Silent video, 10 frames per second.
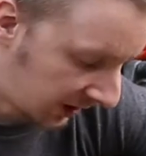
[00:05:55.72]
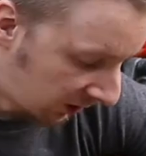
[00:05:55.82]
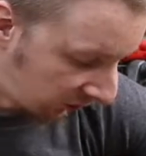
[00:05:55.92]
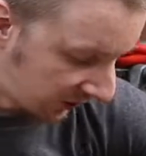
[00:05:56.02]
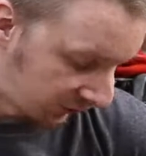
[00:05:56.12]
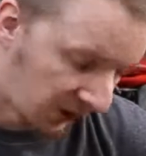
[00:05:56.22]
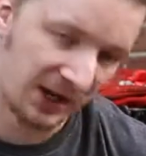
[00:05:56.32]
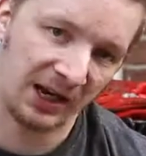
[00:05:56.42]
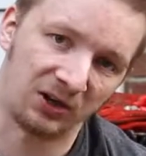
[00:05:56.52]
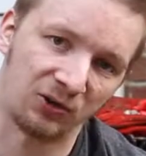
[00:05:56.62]
it here is the
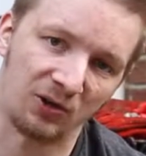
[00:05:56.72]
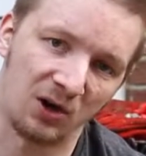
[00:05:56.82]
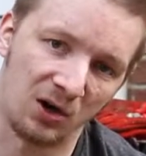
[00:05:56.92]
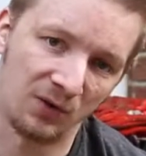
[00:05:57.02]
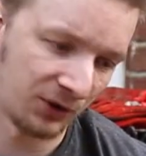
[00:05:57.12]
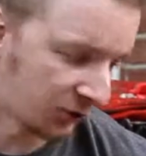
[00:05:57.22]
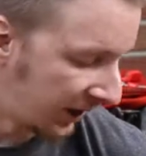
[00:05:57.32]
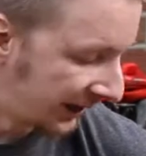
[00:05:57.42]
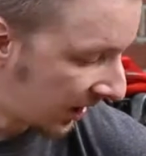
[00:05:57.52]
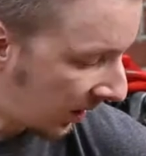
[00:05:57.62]
front end of the
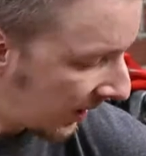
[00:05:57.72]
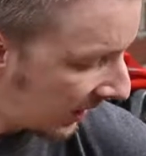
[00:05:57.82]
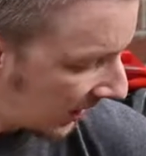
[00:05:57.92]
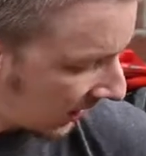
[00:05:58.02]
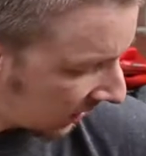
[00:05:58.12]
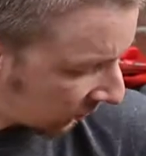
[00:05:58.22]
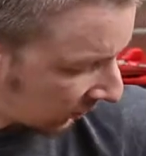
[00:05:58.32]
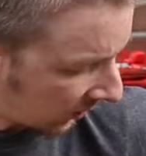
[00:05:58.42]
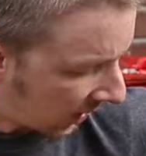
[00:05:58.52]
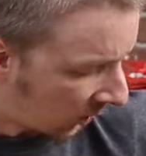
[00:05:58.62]
trailing arm.
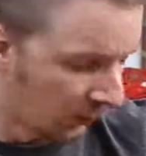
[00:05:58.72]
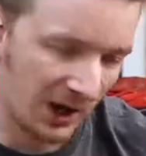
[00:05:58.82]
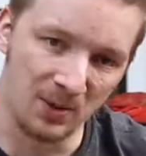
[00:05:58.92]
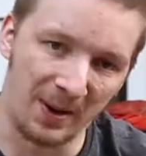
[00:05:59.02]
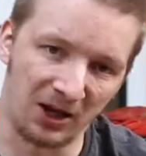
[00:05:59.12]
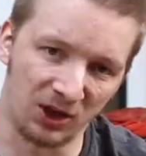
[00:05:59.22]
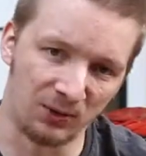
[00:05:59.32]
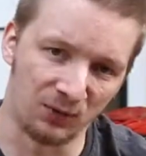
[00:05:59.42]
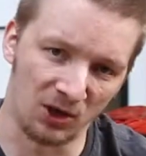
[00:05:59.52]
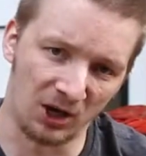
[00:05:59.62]
So all the way at the back
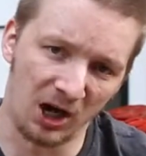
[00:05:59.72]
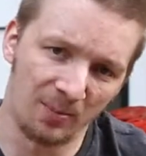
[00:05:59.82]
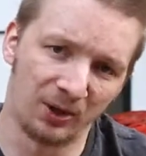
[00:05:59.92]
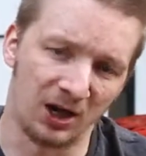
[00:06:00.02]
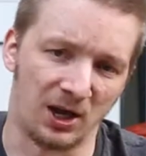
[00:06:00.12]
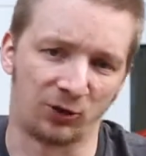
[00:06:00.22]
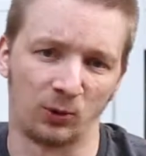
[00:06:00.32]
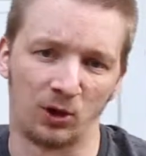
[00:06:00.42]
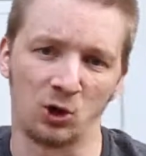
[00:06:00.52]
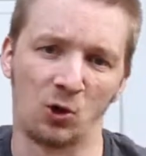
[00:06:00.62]
there we've got the hub, and that's
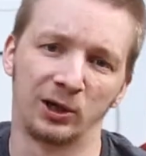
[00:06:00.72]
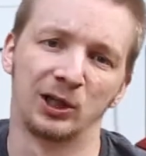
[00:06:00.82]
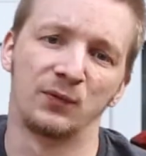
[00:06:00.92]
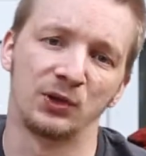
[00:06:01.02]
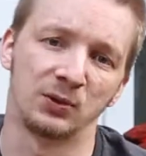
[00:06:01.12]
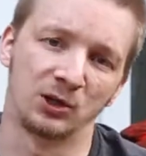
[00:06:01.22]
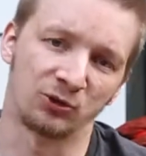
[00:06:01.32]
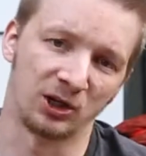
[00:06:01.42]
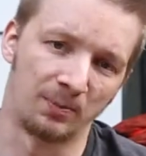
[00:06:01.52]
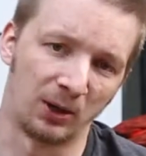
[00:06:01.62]
where our coilover
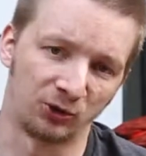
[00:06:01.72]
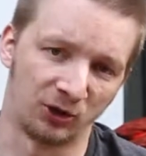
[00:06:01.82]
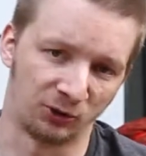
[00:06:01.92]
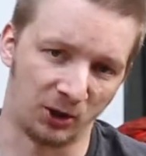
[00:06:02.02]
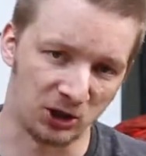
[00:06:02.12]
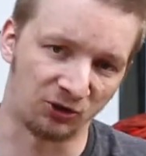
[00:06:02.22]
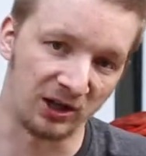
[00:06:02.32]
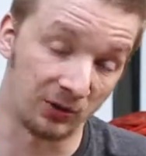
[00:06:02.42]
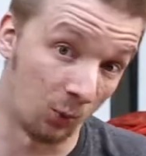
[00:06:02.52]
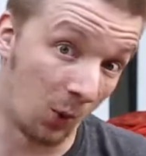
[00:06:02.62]
unit's going to bolt on to actually
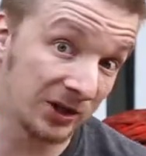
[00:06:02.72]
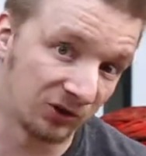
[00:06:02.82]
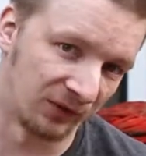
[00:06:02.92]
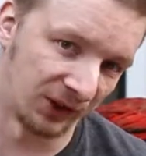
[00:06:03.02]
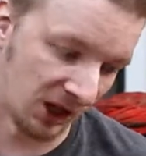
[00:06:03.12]
take the weight of the